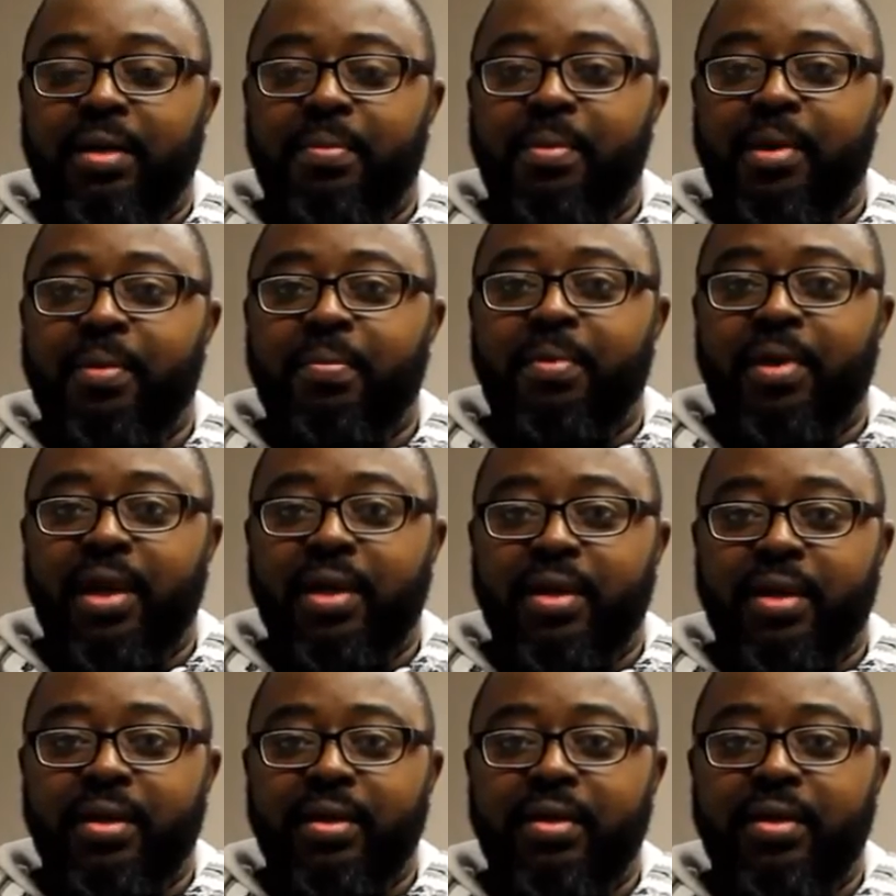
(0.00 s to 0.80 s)
my
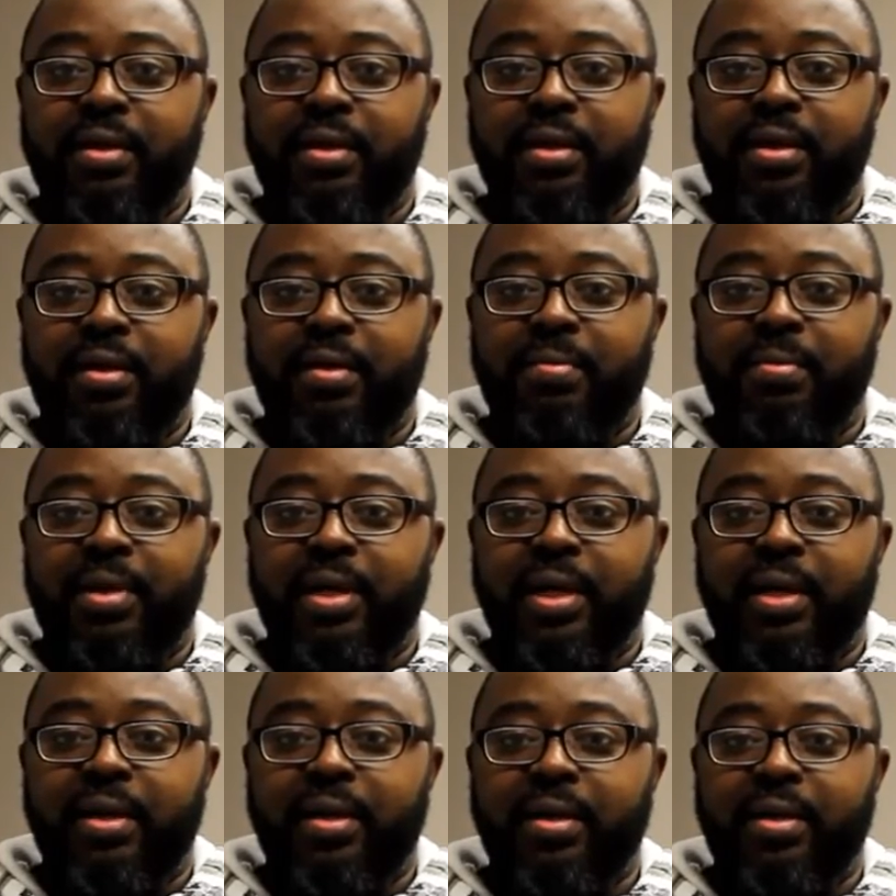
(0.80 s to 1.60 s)
brother, I'm
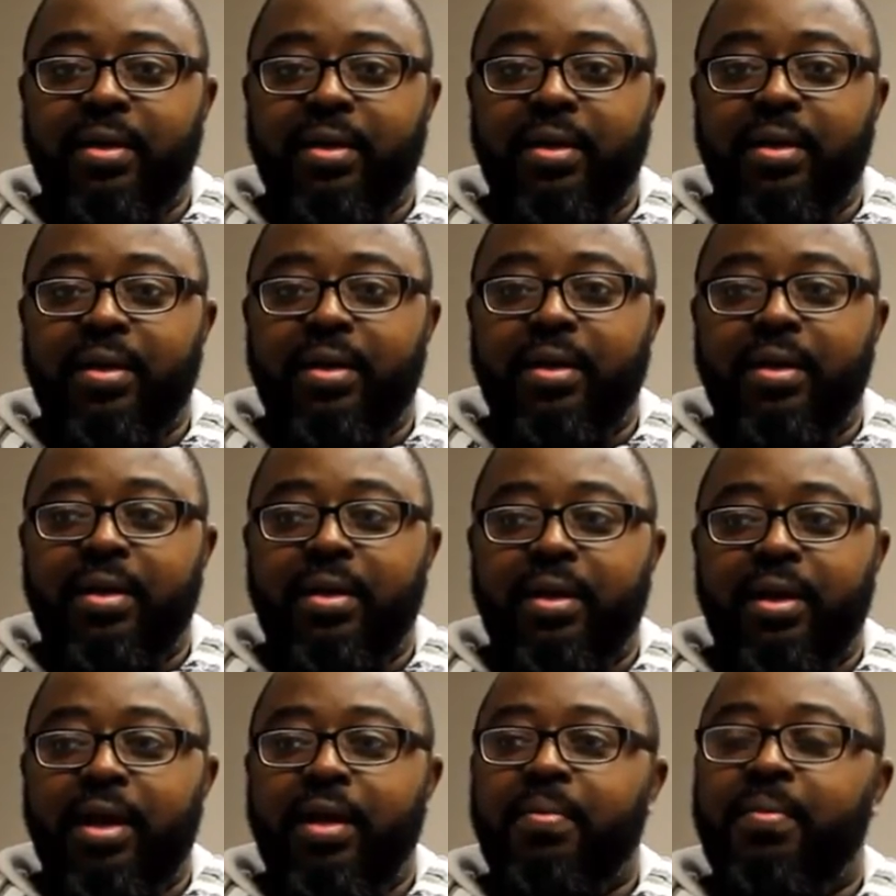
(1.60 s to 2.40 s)
like,
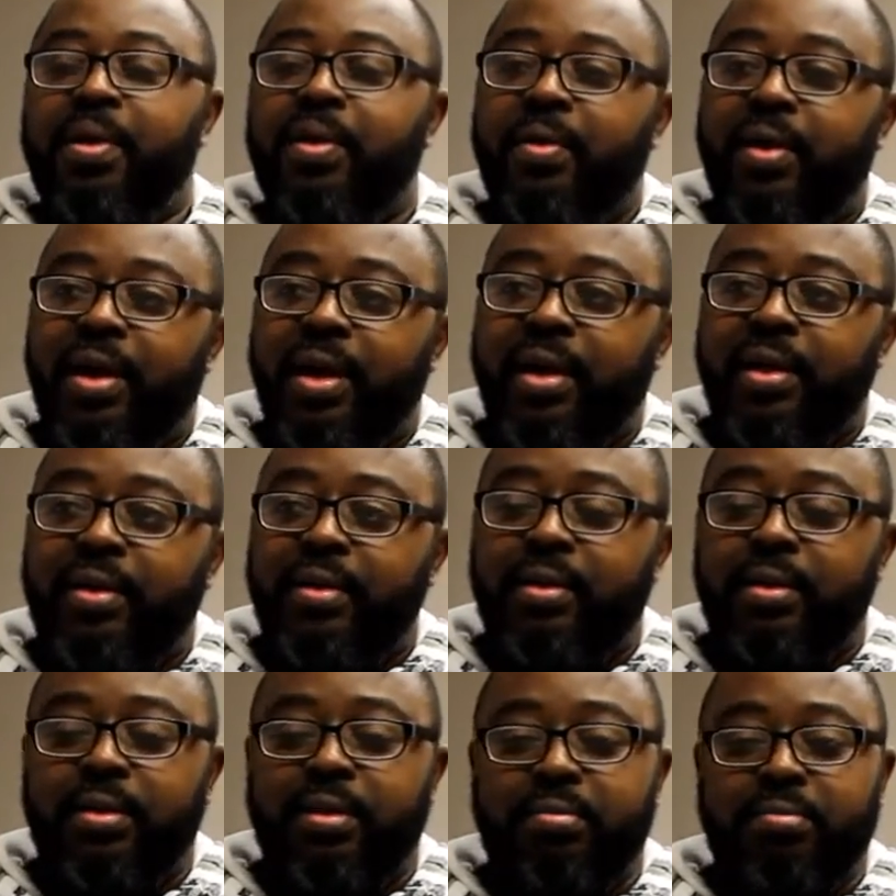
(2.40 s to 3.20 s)
hey,
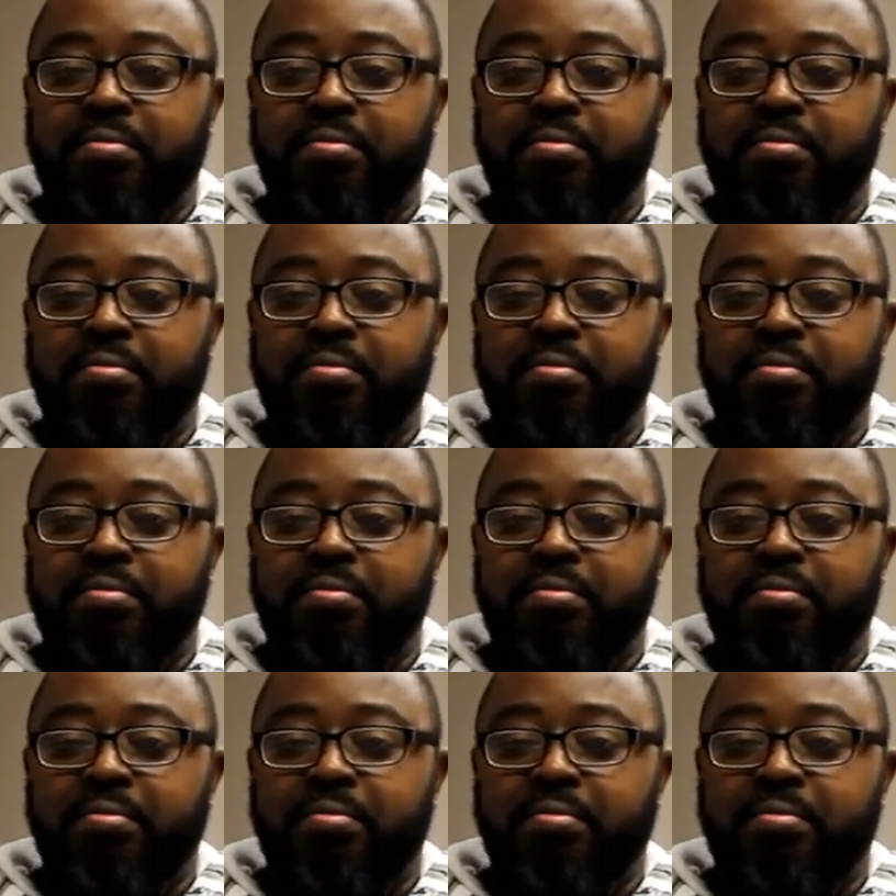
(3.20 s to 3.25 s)
mangwanani.